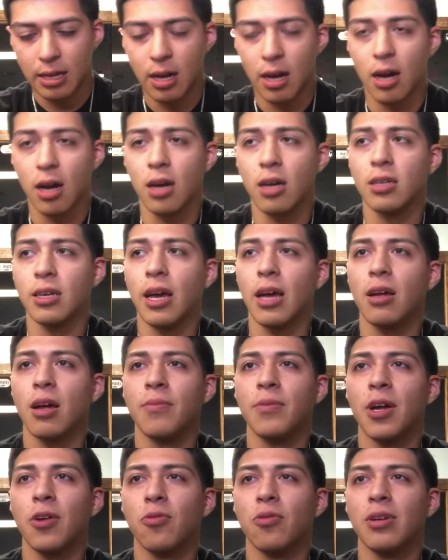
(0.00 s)
Uh, yeah,
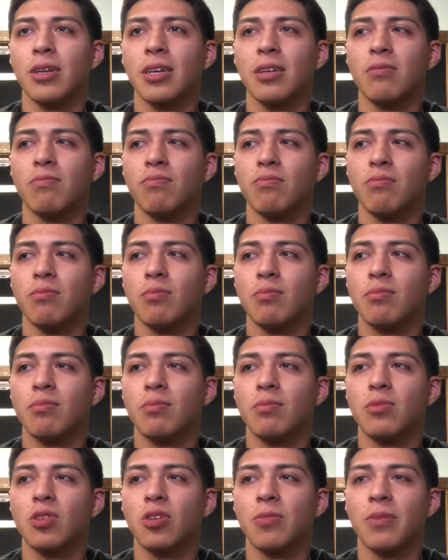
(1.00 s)
I'm not really a,
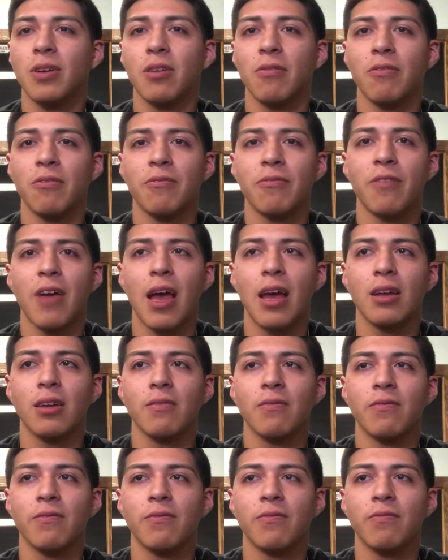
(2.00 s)
too big of a fan
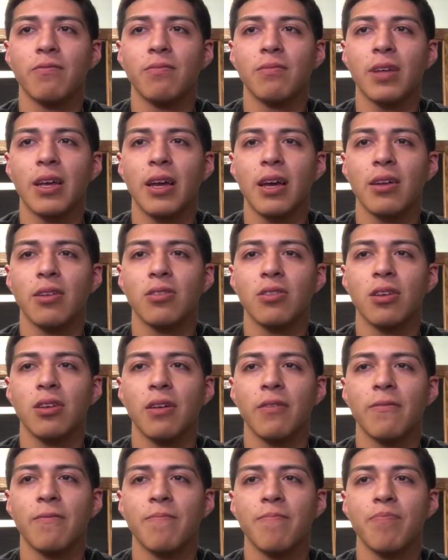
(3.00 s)
of that kind of
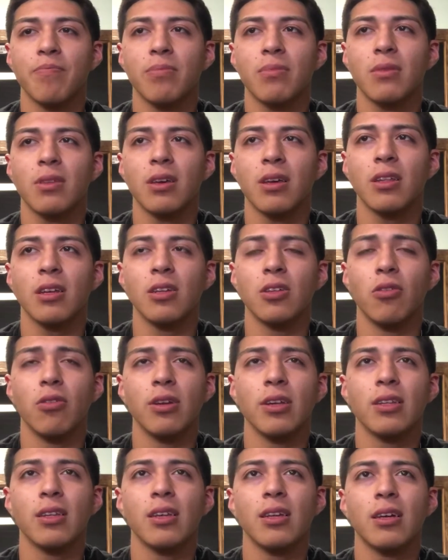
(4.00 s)
stuff. I think the
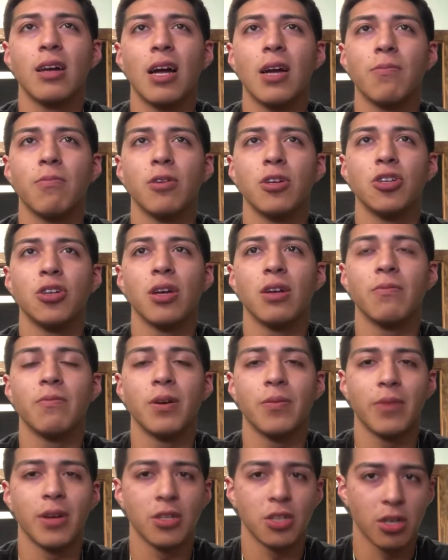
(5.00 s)
only thing I appreciate
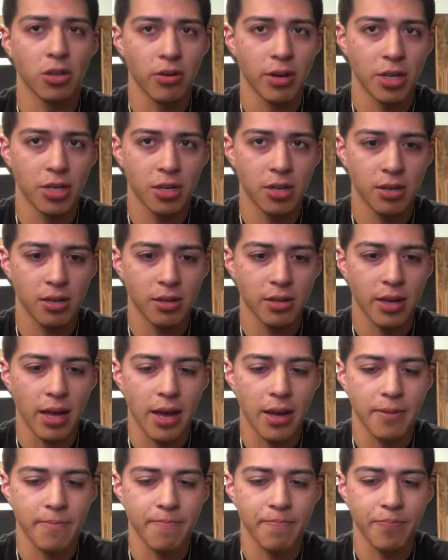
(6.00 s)
about my generation is
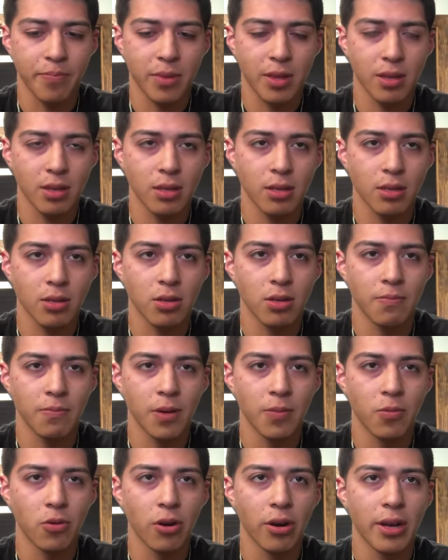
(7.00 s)
that some
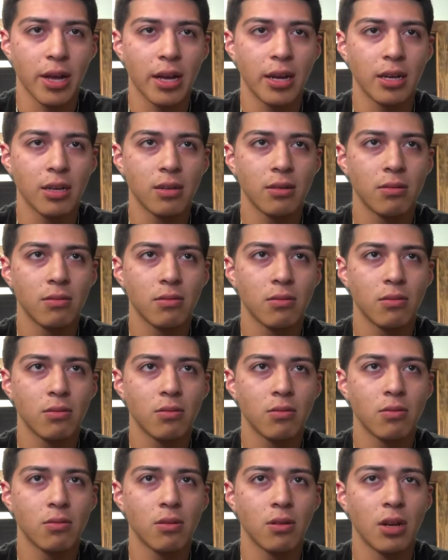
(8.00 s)
people are getting,
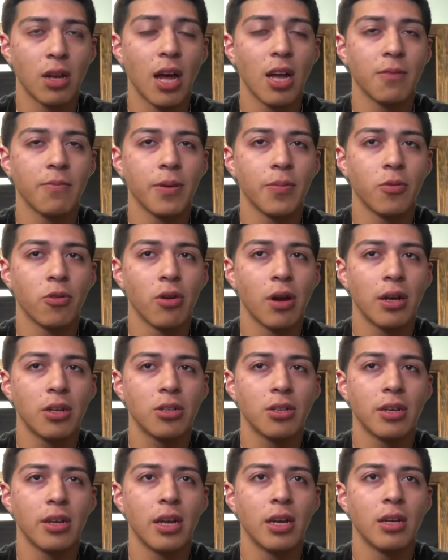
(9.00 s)
a lot of people are
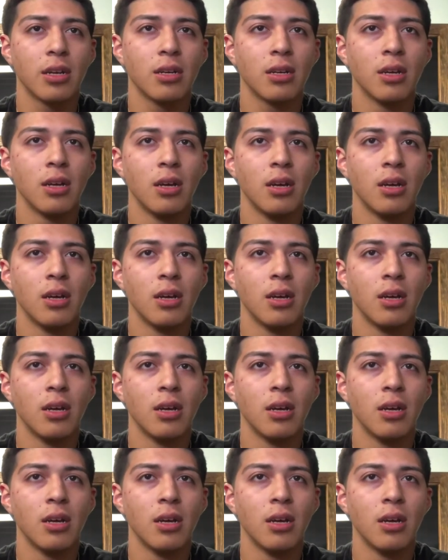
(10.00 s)
actually getting.